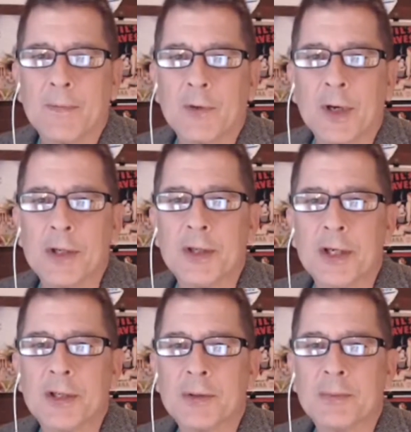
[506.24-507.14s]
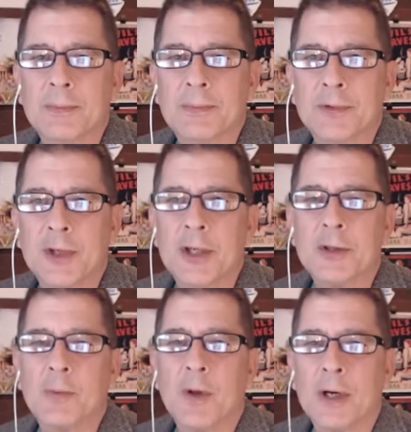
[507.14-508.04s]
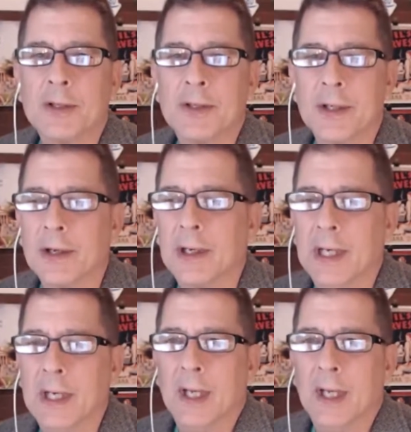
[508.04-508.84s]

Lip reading: trying to change some laws here.